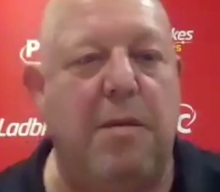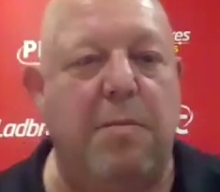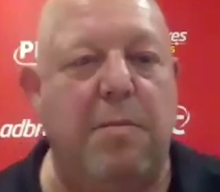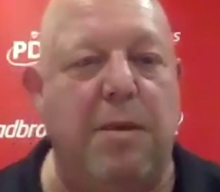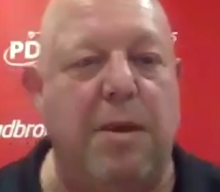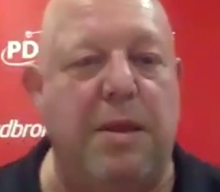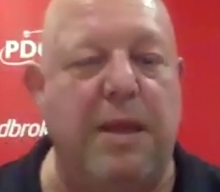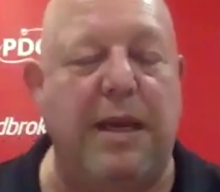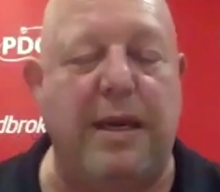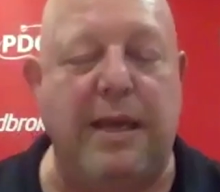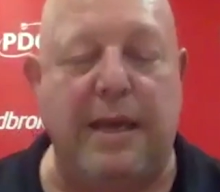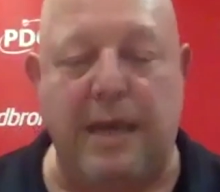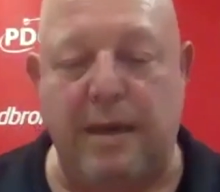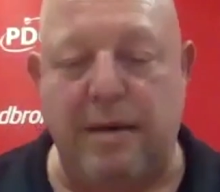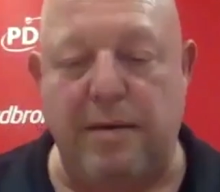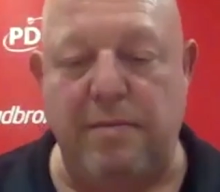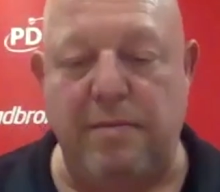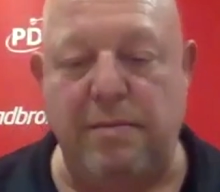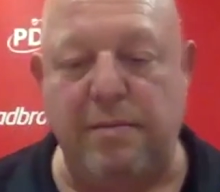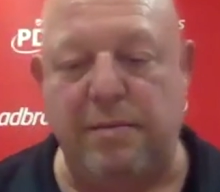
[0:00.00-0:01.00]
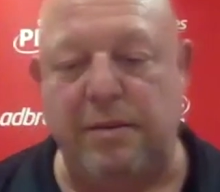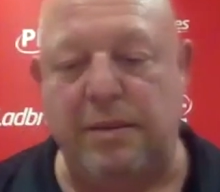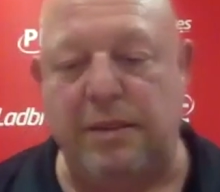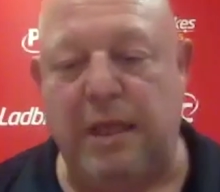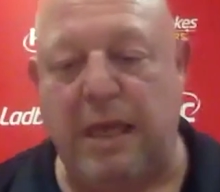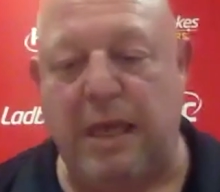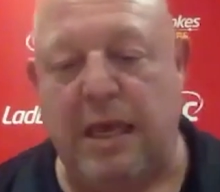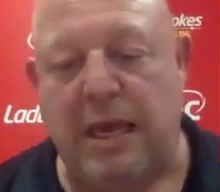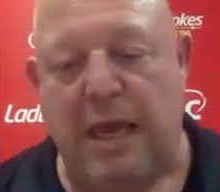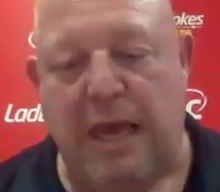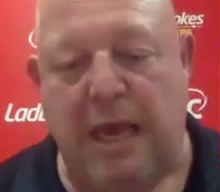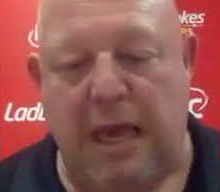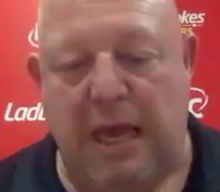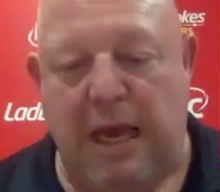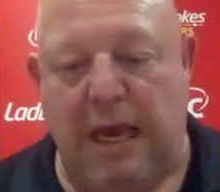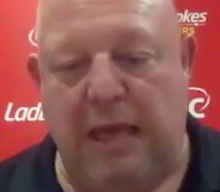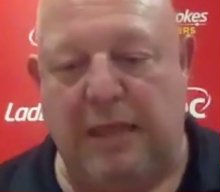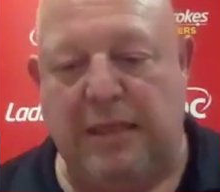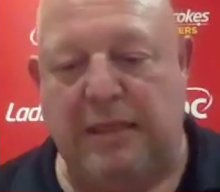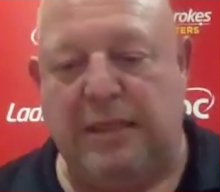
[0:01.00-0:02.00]
But then again,
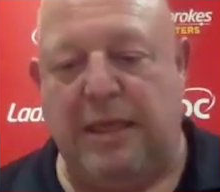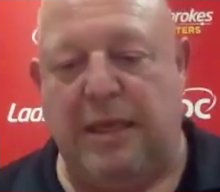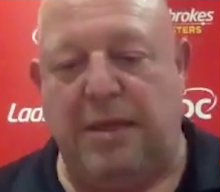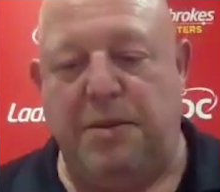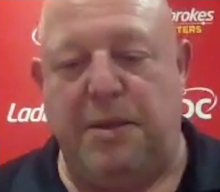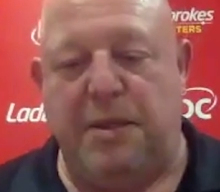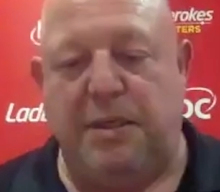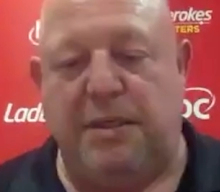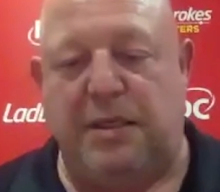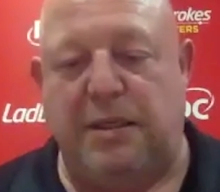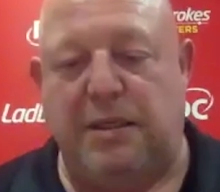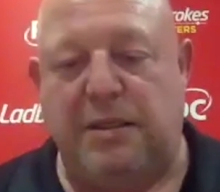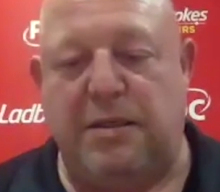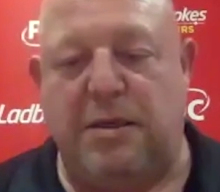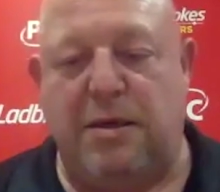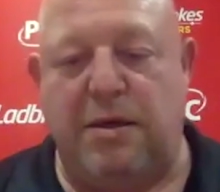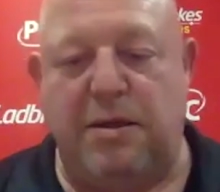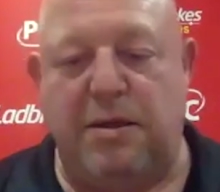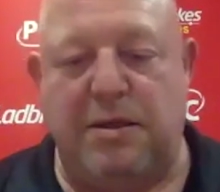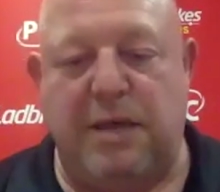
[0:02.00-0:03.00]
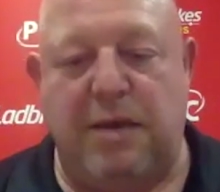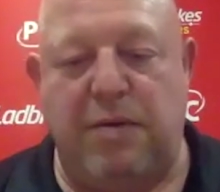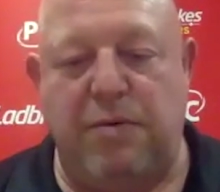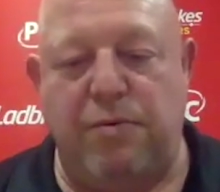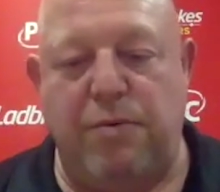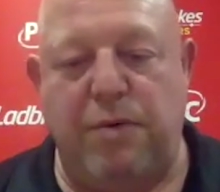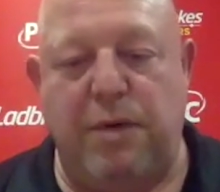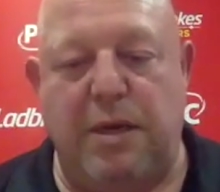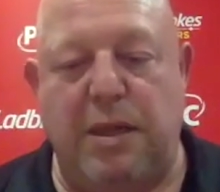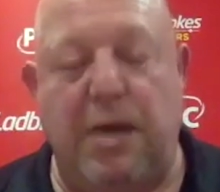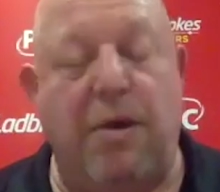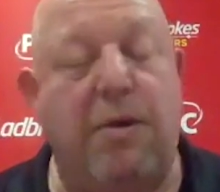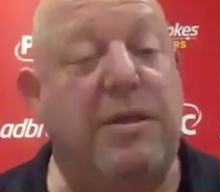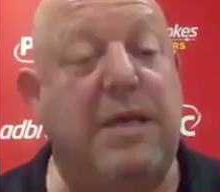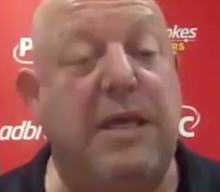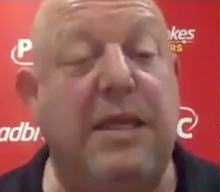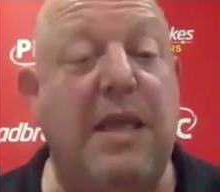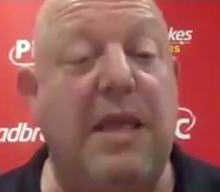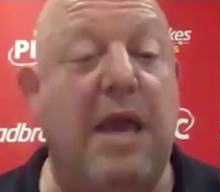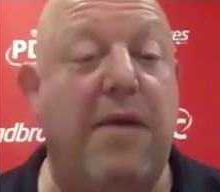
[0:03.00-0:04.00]
and this is going to sound really... I
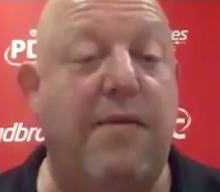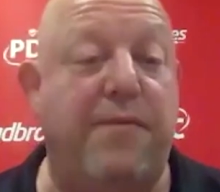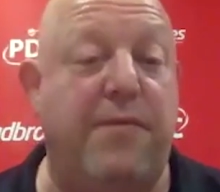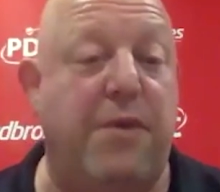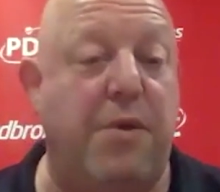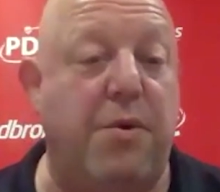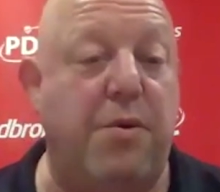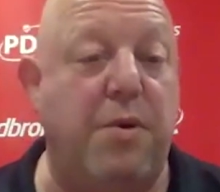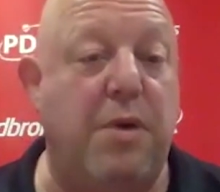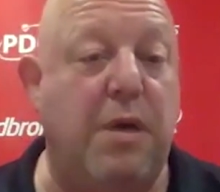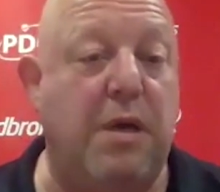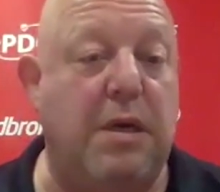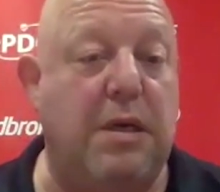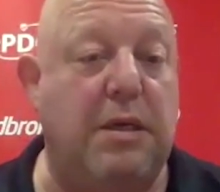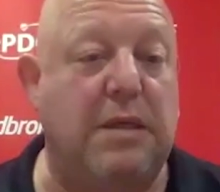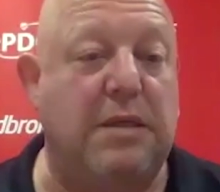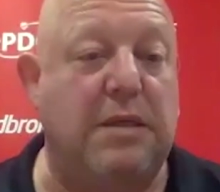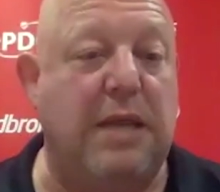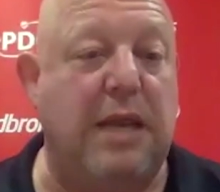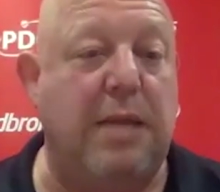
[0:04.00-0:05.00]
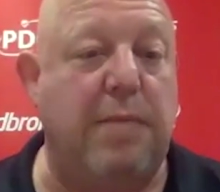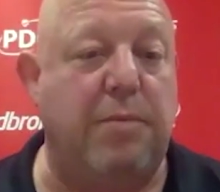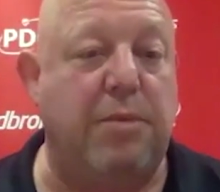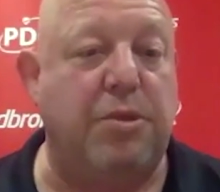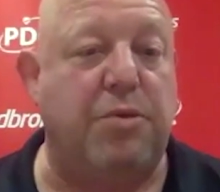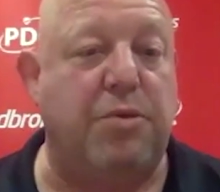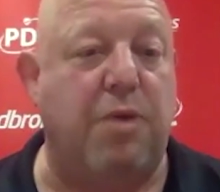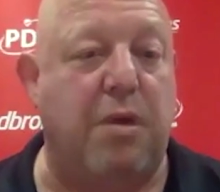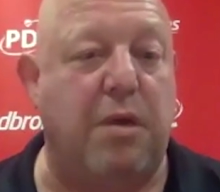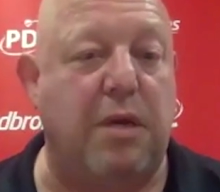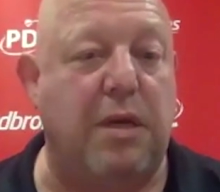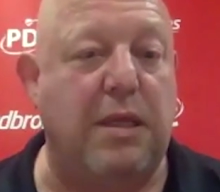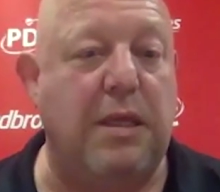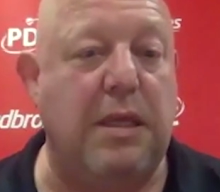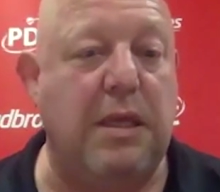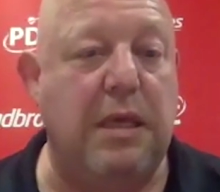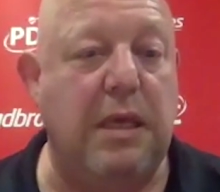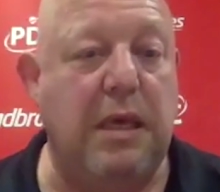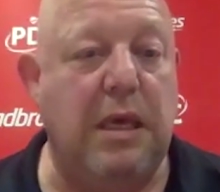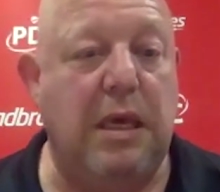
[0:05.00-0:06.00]
didn't have to, because Glen was struggling,
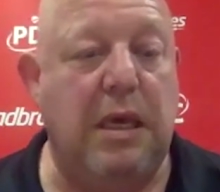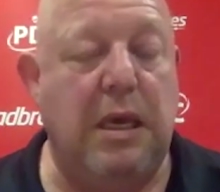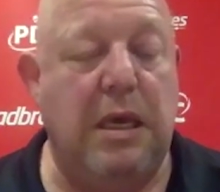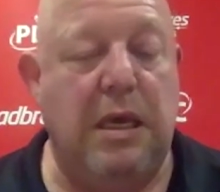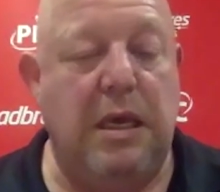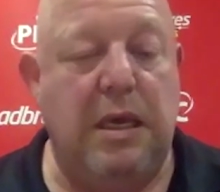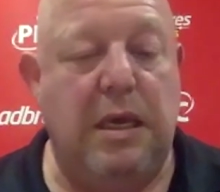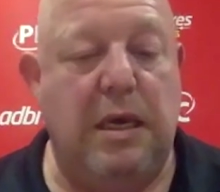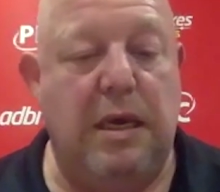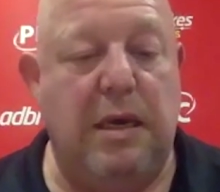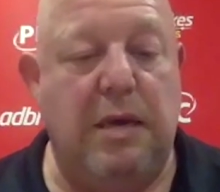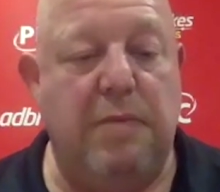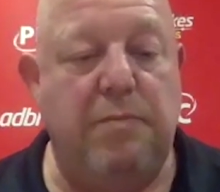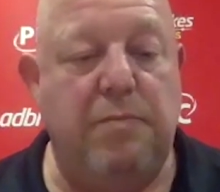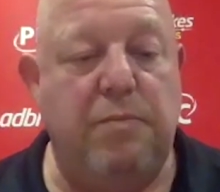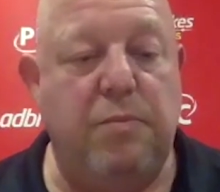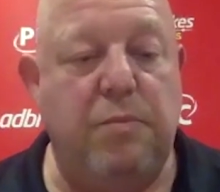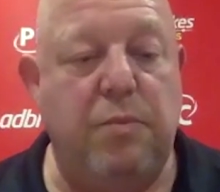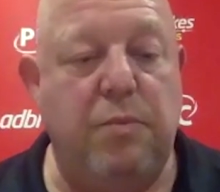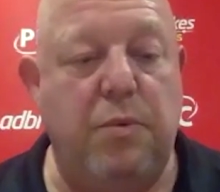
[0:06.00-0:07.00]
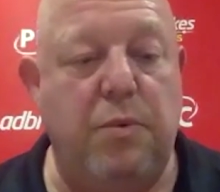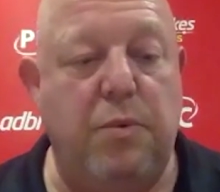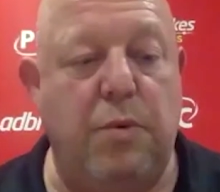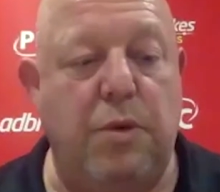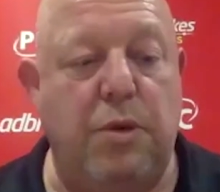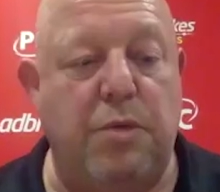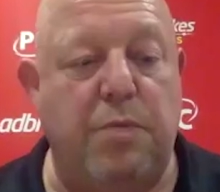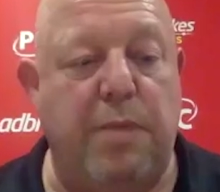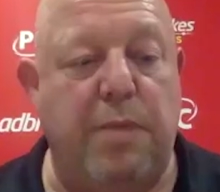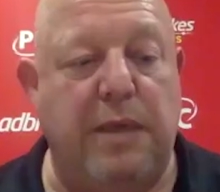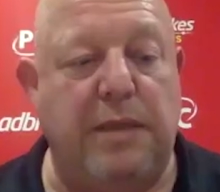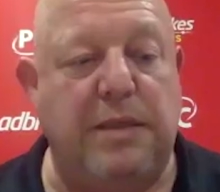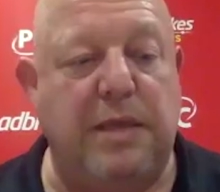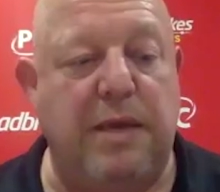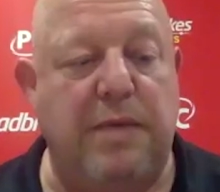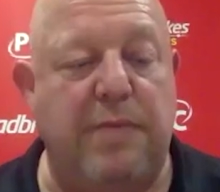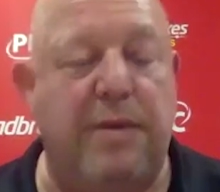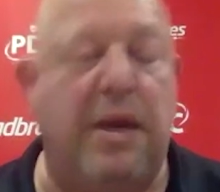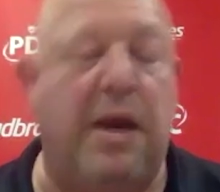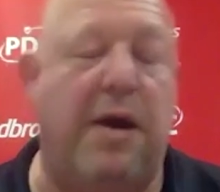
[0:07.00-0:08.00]
which makes it
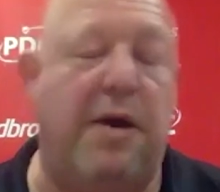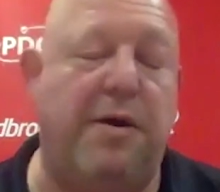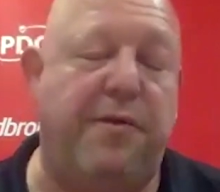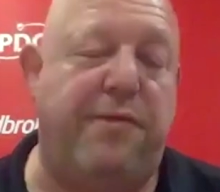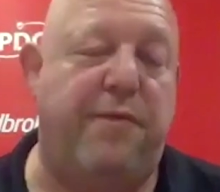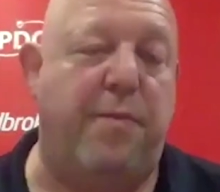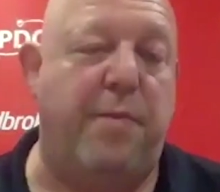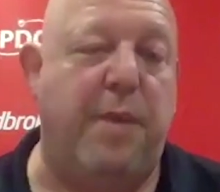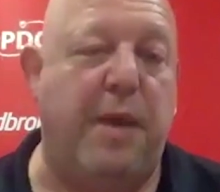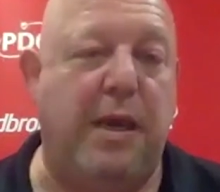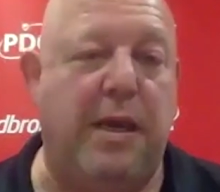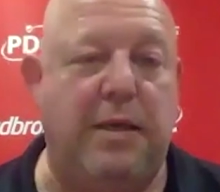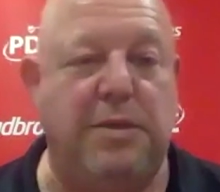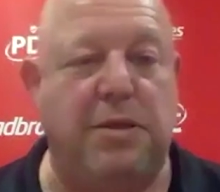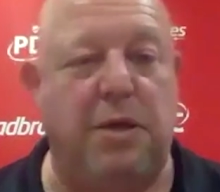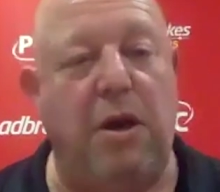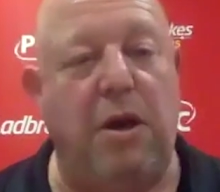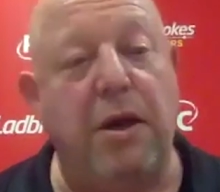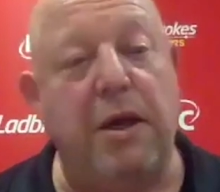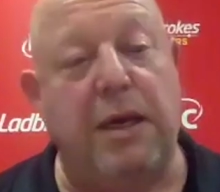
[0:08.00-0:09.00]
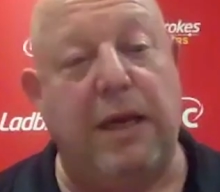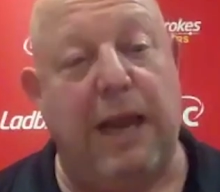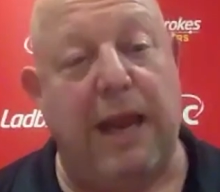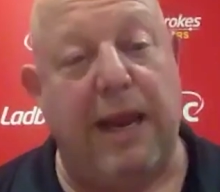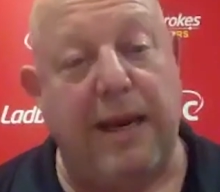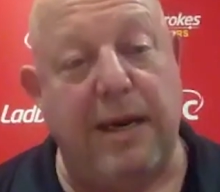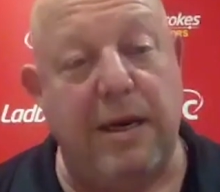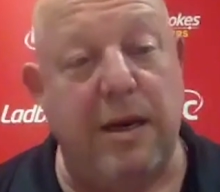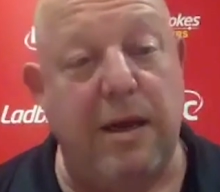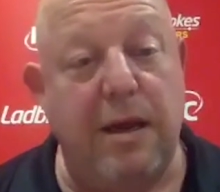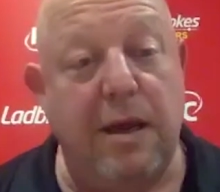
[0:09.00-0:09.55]
even harder for me, because I like Glen.